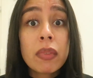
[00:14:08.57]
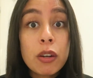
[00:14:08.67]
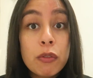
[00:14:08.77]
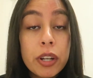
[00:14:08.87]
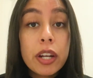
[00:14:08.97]

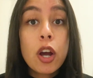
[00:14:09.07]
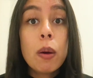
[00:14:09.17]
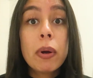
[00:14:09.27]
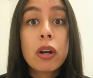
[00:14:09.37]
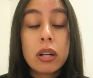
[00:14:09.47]
video,
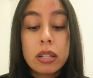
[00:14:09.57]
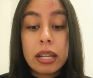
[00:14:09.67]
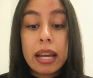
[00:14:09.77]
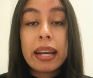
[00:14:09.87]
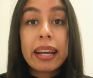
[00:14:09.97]
because
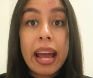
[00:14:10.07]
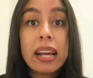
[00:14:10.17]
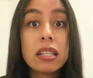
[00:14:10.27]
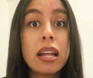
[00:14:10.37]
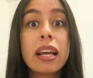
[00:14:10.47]
in a
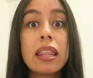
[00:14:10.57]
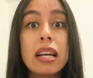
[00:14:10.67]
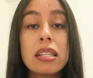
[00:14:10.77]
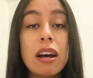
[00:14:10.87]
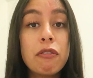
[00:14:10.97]
case like
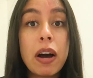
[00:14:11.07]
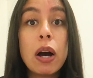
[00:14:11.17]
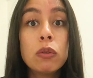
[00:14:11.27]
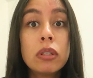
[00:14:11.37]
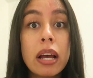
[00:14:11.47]
this, I
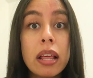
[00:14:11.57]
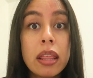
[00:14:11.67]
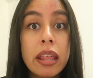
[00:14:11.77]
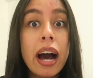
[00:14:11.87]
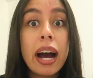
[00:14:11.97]
found
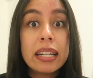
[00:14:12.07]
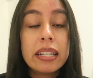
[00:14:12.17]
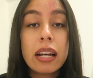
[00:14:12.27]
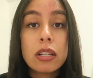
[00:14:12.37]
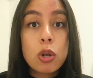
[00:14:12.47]
that
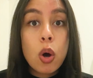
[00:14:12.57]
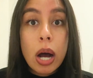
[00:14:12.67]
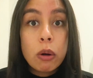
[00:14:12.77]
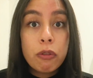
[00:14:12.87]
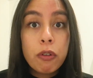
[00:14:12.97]
idea so
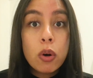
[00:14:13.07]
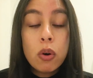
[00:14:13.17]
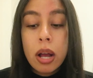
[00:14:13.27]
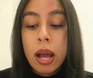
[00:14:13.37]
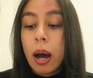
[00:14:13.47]
helpful.